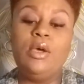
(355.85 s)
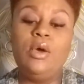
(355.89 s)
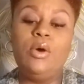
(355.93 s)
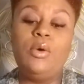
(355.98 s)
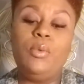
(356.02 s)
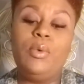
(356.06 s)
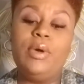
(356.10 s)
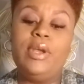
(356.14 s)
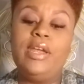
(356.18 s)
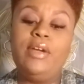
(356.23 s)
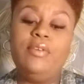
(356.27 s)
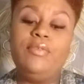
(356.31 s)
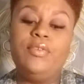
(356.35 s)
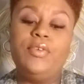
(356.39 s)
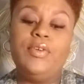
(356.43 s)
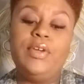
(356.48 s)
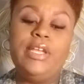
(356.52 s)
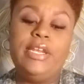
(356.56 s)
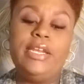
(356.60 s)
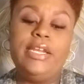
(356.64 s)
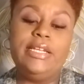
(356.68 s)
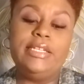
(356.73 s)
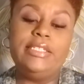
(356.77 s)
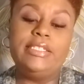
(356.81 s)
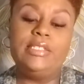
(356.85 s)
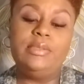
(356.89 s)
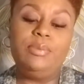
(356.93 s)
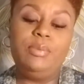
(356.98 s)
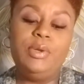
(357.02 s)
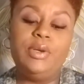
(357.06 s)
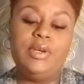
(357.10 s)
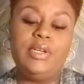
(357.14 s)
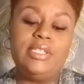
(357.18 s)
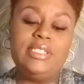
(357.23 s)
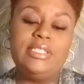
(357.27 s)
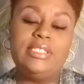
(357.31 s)
Whatever it is,
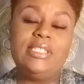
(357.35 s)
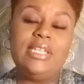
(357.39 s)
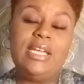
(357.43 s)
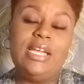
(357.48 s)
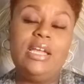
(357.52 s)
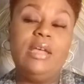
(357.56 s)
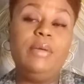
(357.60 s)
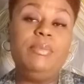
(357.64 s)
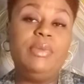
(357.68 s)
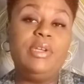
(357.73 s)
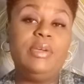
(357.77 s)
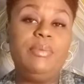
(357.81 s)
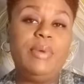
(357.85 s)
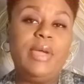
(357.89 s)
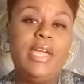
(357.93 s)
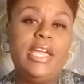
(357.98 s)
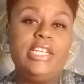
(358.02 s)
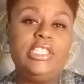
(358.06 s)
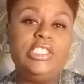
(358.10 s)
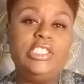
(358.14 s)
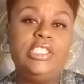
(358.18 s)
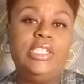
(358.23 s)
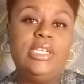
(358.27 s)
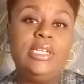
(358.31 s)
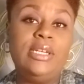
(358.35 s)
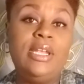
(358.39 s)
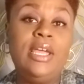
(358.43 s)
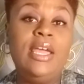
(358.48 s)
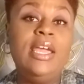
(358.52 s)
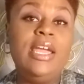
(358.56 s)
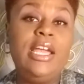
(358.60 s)
Spirit is saying be patient